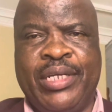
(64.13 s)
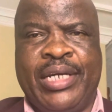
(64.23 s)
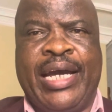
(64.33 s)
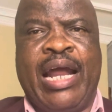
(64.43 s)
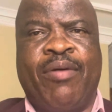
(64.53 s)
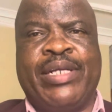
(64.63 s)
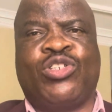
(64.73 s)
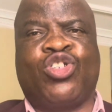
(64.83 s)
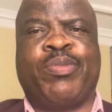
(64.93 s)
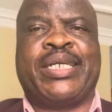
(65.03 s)
And I want
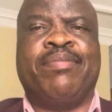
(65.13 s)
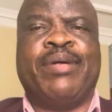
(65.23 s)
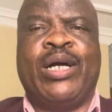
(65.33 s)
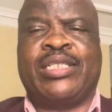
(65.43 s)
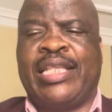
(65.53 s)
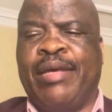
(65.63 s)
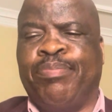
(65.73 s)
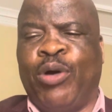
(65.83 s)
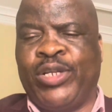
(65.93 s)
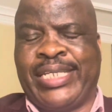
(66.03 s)
to speak about the
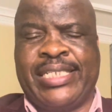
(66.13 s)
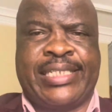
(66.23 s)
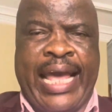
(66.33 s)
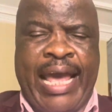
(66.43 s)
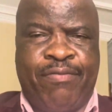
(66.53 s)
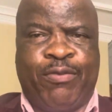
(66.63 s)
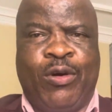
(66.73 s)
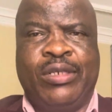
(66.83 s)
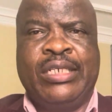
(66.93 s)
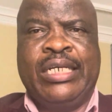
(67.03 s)
importance,
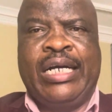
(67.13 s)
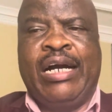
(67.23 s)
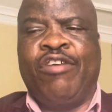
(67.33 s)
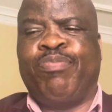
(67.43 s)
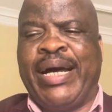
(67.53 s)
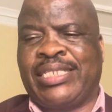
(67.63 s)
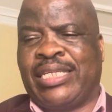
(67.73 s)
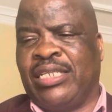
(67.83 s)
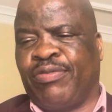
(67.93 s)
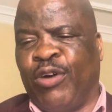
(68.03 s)
therefore, of
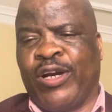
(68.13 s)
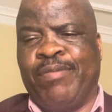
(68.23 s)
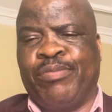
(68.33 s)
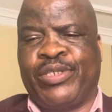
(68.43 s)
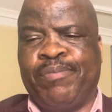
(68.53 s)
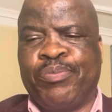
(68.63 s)
pastors' forums.